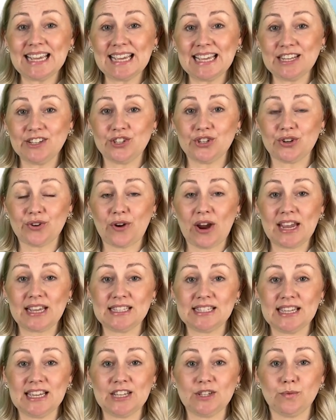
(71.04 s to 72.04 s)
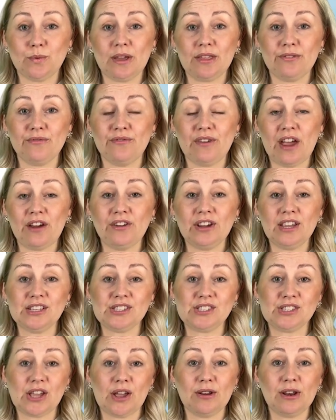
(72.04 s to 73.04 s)
integrated with
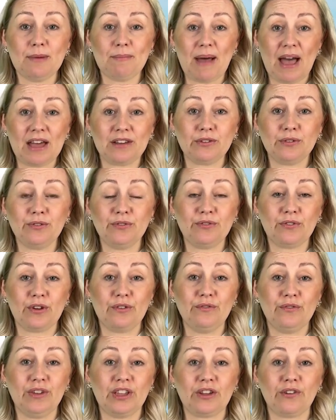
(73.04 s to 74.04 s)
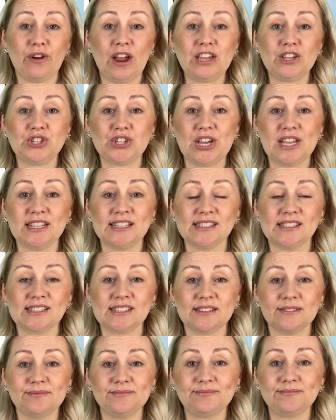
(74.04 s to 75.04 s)
various solar panel
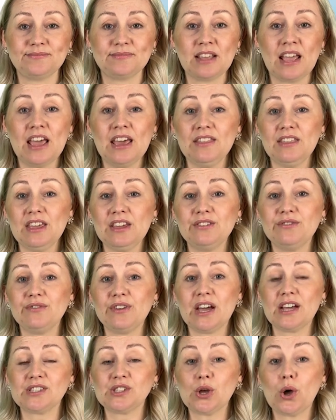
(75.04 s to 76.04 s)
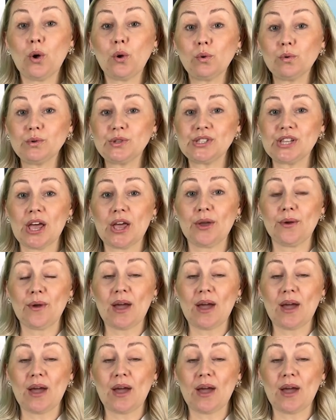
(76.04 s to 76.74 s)
configurations. The inverter also